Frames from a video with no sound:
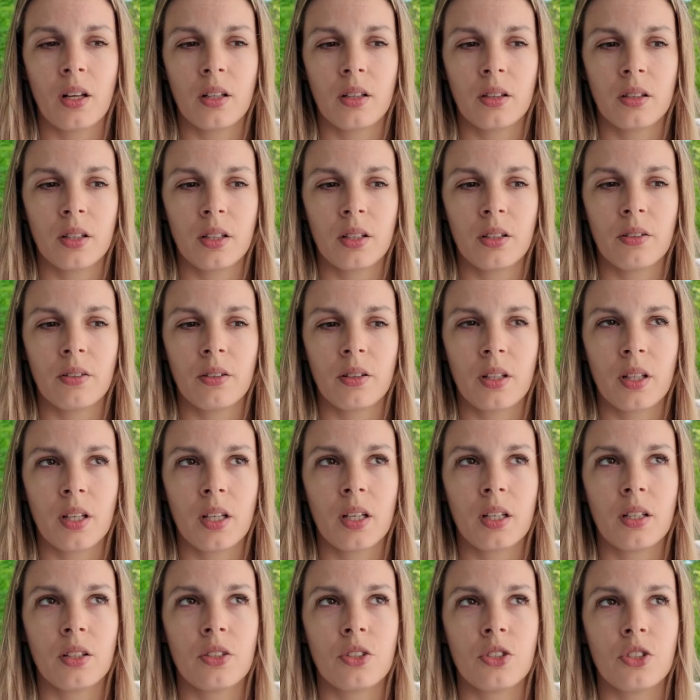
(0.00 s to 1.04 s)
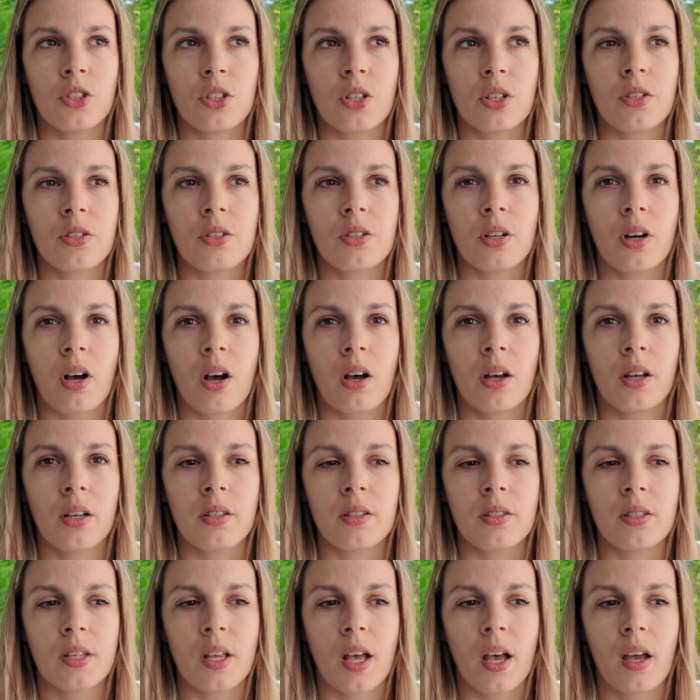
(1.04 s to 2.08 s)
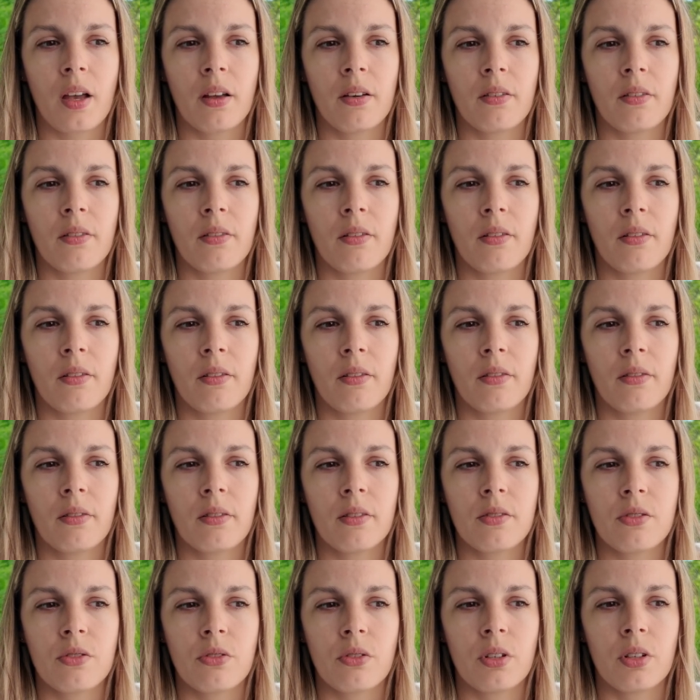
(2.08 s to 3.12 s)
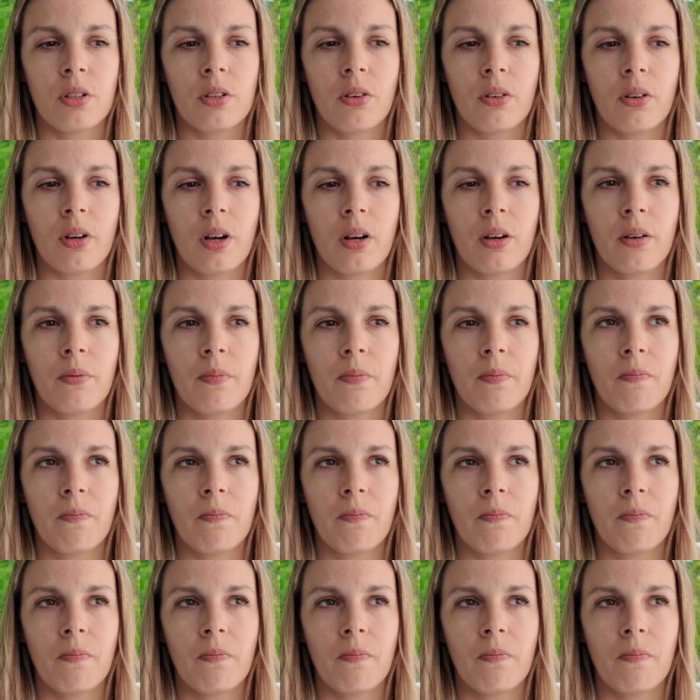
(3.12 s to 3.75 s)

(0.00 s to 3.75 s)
literally just got inside the screen door.